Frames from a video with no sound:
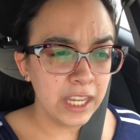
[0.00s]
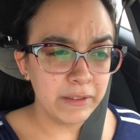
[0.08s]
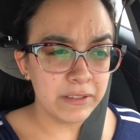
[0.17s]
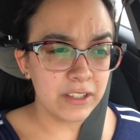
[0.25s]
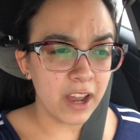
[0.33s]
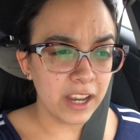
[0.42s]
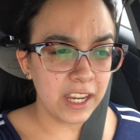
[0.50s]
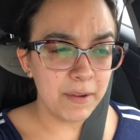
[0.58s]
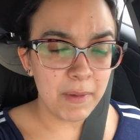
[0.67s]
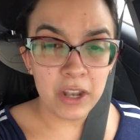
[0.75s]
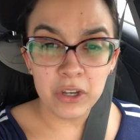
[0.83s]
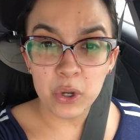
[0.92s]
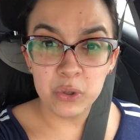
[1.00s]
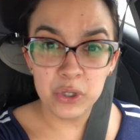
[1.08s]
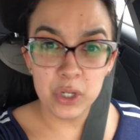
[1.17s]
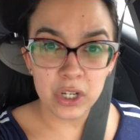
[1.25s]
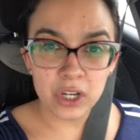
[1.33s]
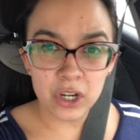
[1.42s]
He was talking about no
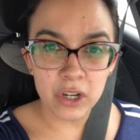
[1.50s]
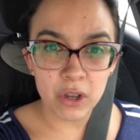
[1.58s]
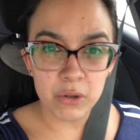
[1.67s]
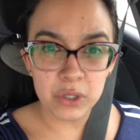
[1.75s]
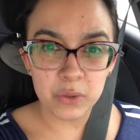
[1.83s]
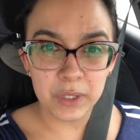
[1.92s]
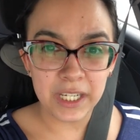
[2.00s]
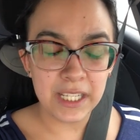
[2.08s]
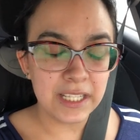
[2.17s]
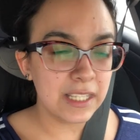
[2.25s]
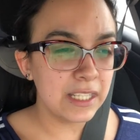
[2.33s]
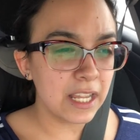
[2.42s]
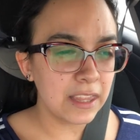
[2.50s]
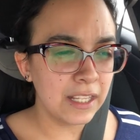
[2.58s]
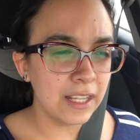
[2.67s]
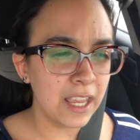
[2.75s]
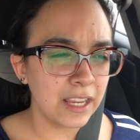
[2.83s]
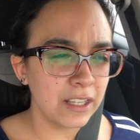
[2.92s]
sugar, no sweets,
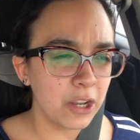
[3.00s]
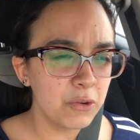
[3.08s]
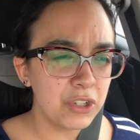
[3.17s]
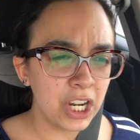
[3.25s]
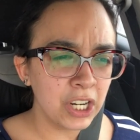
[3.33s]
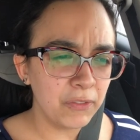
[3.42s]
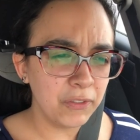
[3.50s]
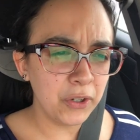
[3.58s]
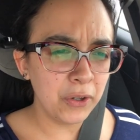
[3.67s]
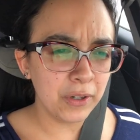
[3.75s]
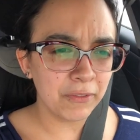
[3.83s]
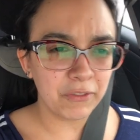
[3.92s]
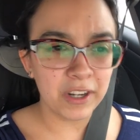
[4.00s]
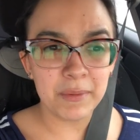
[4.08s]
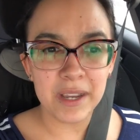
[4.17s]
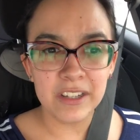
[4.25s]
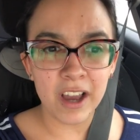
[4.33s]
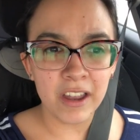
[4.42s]
nothing like no junk food in front of
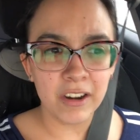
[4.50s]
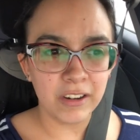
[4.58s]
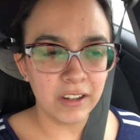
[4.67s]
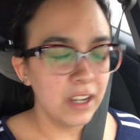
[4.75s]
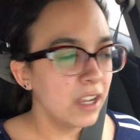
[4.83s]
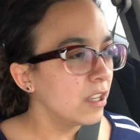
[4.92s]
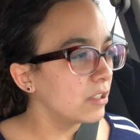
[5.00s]
my daughter.